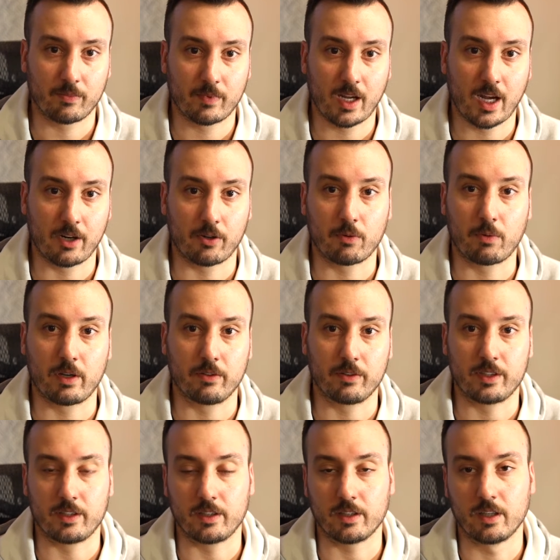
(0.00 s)
higher
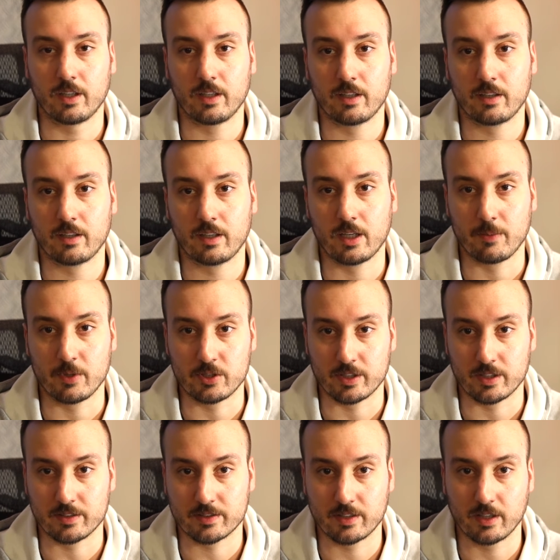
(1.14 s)
quality
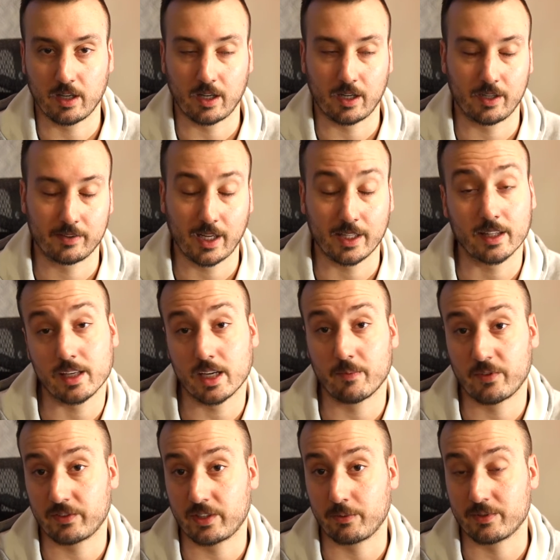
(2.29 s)
images. Not that the
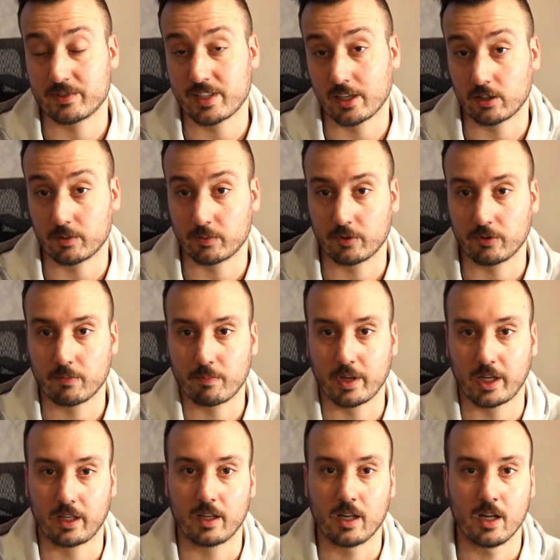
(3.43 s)
M50 was terrible,
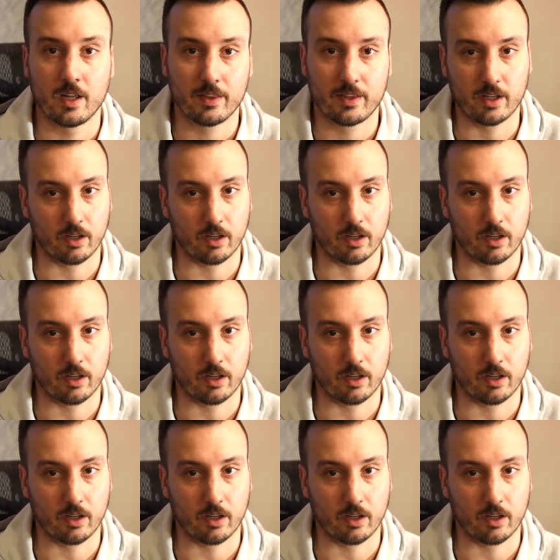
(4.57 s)
but the